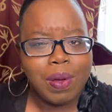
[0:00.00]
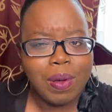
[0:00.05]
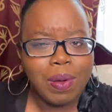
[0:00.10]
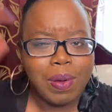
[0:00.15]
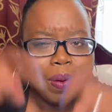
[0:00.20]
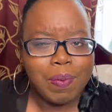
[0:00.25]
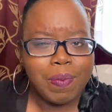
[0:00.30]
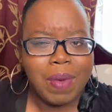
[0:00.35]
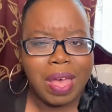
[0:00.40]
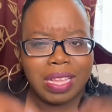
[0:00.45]

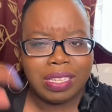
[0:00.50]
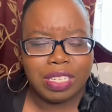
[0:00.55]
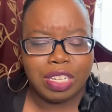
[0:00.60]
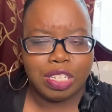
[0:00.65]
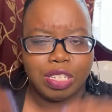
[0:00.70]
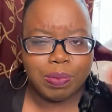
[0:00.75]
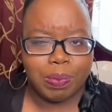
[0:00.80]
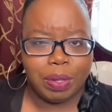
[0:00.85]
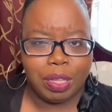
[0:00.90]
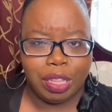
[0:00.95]

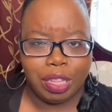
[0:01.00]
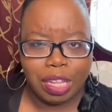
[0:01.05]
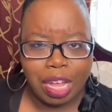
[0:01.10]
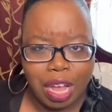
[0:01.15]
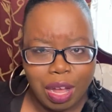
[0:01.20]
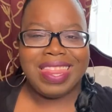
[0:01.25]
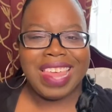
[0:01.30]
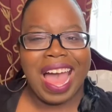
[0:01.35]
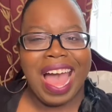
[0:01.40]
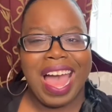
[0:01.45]
Message
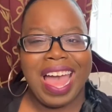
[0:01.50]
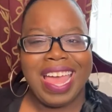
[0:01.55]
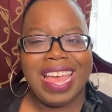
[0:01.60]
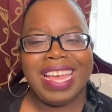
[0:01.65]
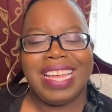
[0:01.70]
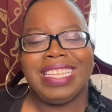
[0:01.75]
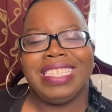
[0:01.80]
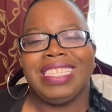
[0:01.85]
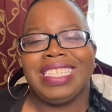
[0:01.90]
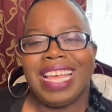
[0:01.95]
below. That
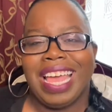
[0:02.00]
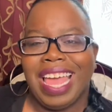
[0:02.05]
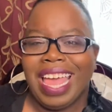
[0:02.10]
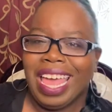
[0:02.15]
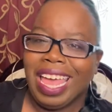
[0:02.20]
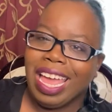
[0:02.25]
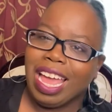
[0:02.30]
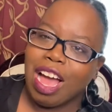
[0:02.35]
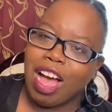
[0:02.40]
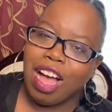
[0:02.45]
is
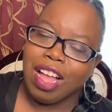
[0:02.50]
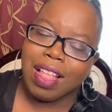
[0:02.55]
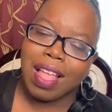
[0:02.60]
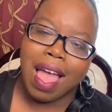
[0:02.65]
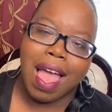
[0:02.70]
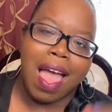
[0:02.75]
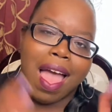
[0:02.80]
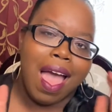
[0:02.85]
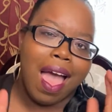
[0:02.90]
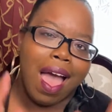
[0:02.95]
it on
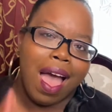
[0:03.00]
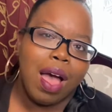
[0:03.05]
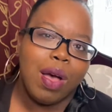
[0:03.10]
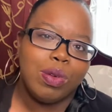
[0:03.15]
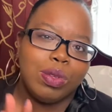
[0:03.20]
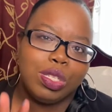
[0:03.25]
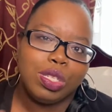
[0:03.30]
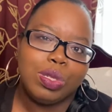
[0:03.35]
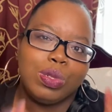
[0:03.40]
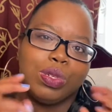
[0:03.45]

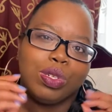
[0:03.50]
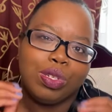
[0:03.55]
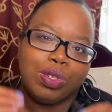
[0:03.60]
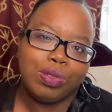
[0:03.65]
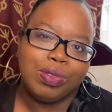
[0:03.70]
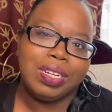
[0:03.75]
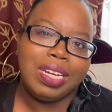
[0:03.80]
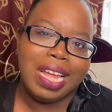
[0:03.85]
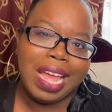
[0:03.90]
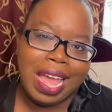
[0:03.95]
how to
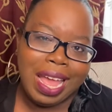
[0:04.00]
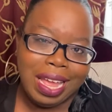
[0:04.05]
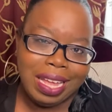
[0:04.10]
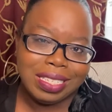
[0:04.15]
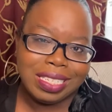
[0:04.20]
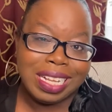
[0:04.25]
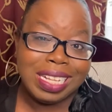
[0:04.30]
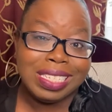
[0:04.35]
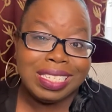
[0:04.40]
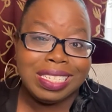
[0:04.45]

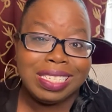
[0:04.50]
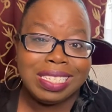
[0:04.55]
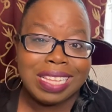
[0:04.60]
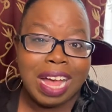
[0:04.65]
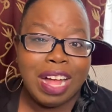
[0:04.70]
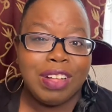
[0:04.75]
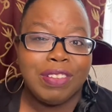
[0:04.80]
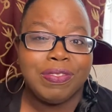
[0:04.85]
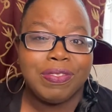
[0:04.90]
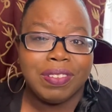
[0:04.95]
create a
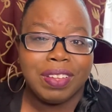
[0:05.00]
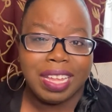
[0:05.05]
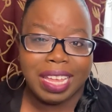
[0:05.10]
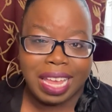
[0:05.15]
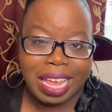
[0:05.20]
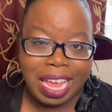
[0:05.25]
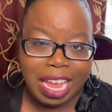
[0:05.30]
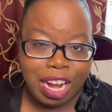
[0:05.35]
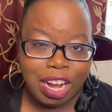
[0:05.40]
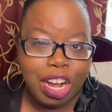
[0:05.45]

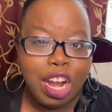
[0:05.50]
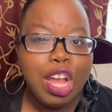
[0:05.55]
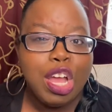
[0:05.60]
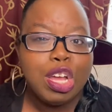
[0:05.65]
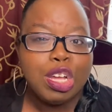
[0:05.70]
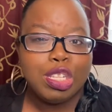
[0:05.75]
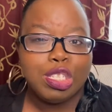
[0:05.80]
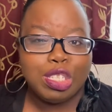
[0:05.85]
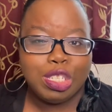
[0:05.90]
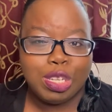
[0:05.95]
self-care
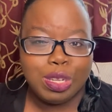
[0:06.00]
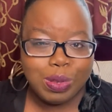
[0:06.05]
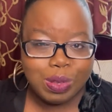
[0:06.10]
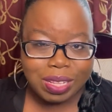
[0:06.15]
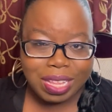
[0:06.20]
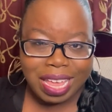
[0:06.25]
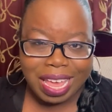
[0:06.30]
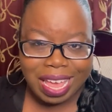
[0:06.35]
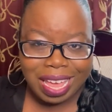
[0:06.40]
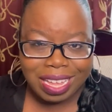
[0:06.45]

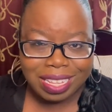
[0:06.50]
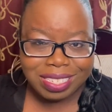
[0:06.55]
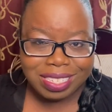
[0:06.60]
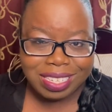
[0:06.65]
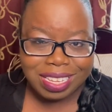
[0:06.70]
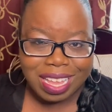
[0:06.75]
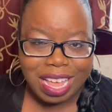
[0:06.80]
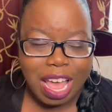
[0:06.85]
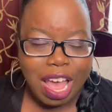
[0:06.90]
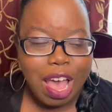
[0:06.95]

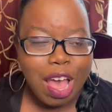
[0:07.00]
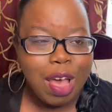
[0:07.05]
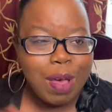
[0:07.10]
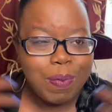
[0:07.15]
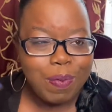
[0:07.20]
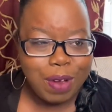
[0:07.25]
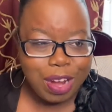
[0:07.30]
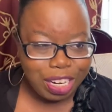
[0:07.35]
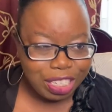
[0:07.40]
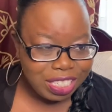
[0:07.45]
toolkit,
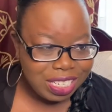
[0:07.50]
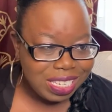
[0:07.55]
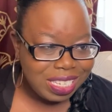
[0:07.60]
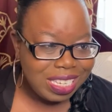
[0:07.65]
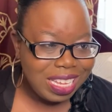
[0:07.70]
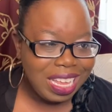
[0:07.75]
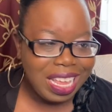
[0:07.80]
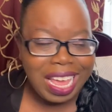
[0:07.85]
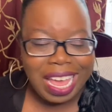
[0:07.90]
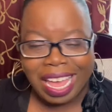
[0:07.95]

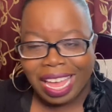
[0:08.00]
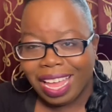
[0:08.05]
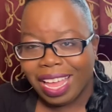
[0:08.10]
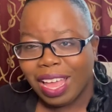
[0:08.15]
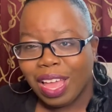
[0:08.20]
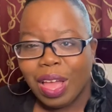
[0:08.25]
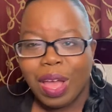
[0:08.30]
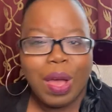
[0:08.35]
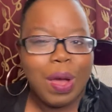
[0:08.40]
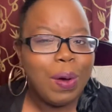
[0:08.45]
emergency kit,
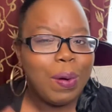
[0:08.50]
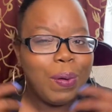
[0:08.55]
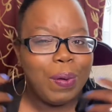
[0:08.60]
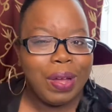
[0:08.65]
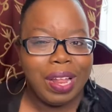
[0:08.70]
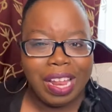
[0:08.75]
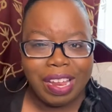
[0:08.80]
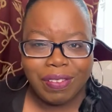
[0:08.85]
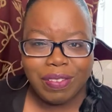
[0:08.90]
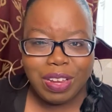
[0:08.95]

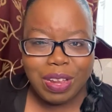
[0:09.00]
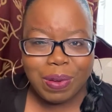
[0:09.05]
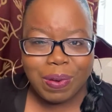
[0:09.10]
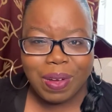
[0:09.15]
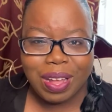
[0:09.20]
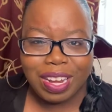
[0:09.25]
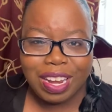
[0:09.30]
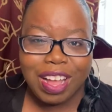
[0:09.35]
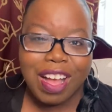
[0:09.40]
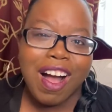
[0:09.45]
whatever you
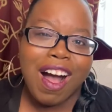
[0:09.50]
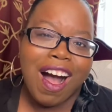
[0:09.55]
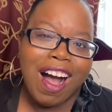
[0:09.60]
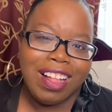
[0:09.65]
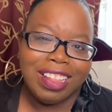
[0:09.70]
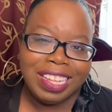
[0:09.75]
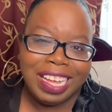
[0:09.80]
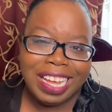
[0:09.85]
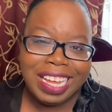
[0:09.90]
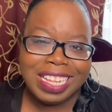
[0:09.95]
want to
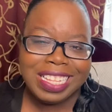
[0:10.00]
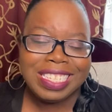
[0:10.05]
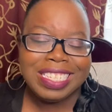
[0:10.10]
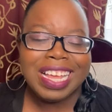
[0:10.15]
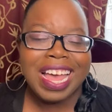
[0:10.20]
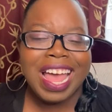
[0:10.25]
call it.